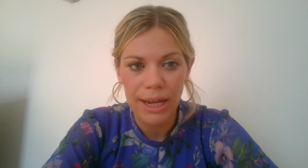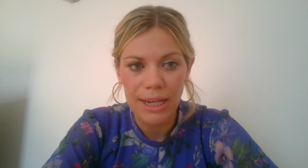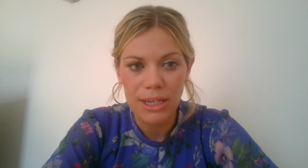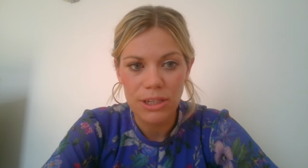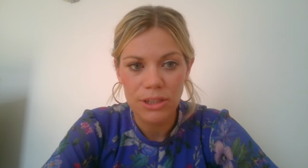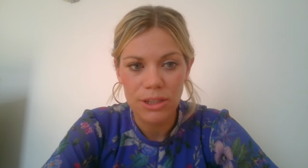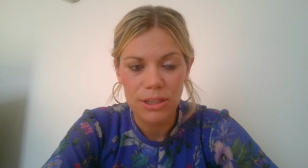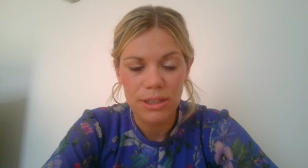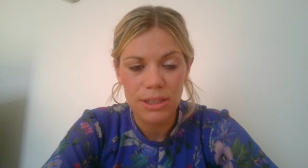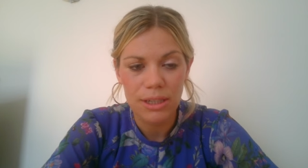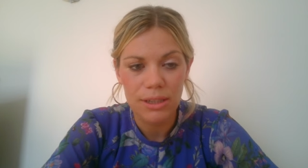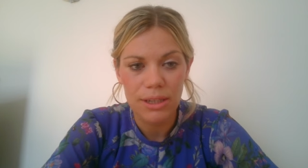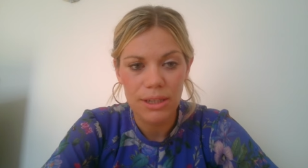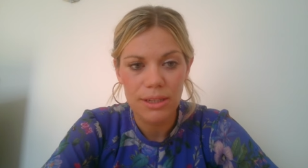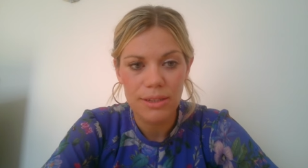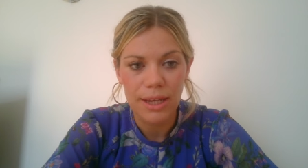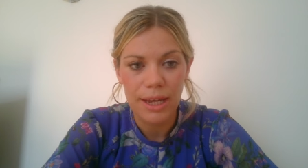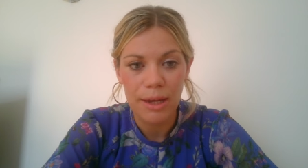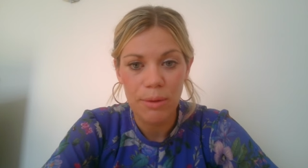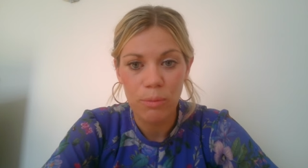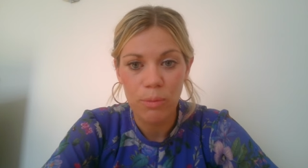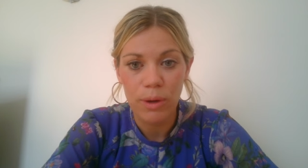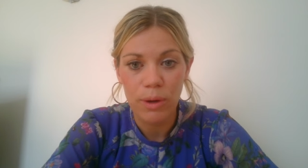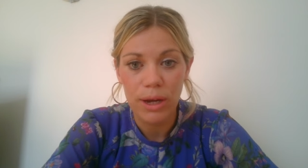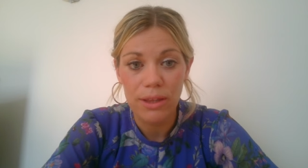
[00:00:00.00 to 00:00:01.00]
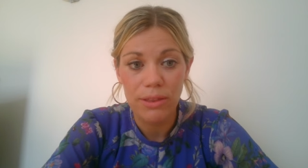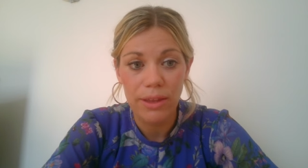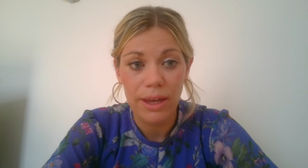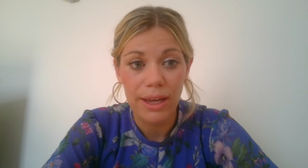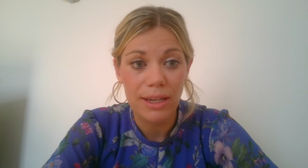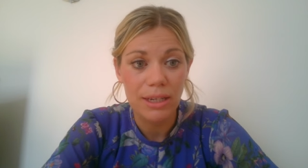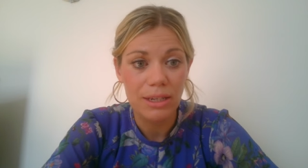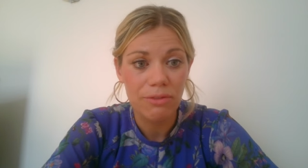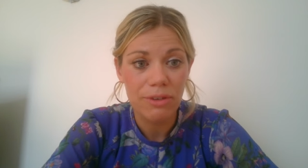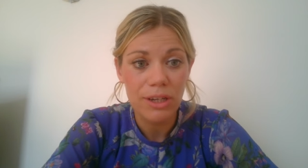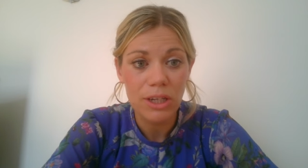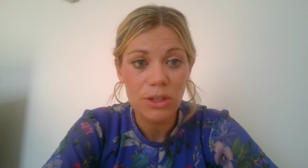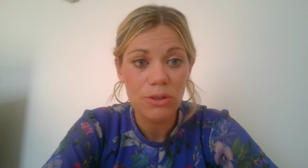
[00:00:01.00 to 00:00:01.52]
agents in the same way that
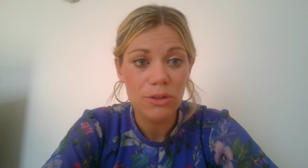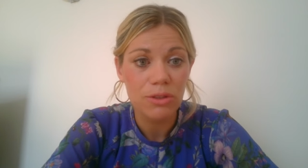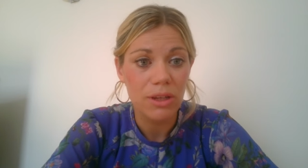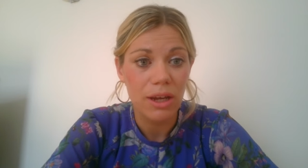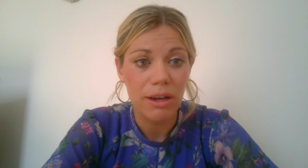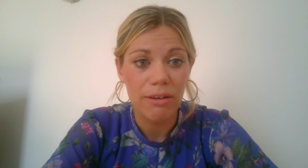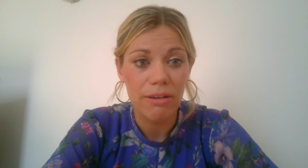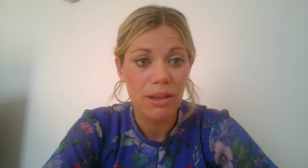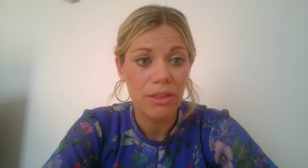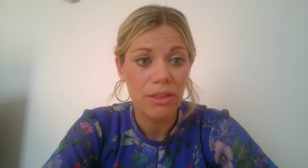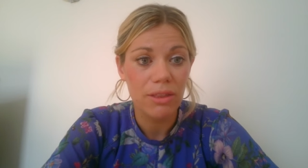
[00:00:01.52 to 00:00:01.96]
individuals are.